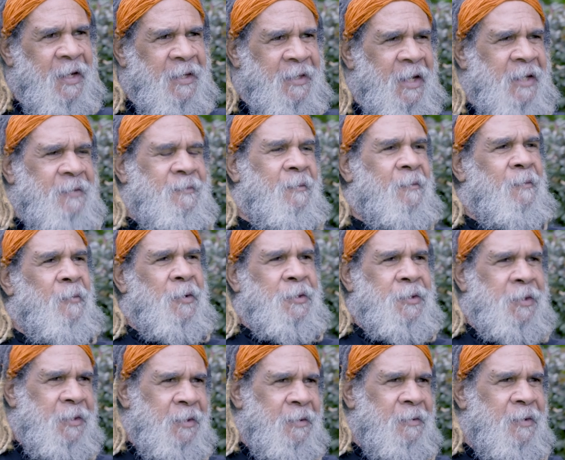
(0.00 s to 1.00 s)
And that's what we
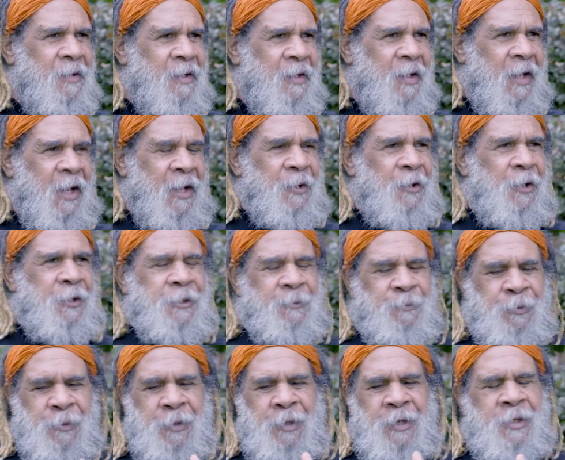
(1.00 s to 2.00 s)
want you to do, and not
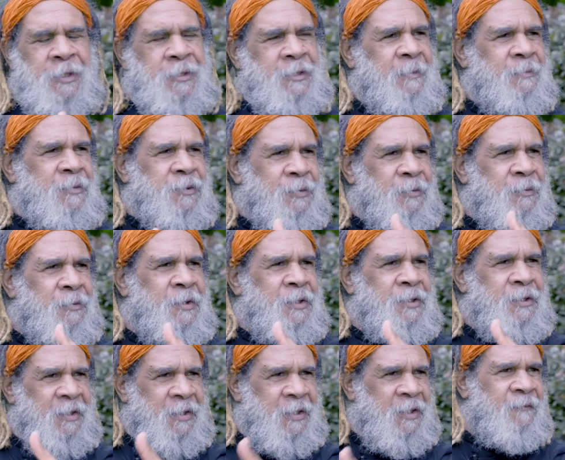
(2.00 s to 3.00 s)
to put into some
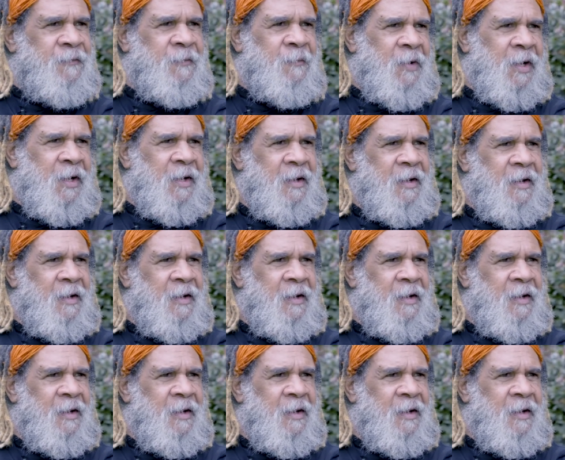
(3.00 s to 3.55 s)
stories in a different way.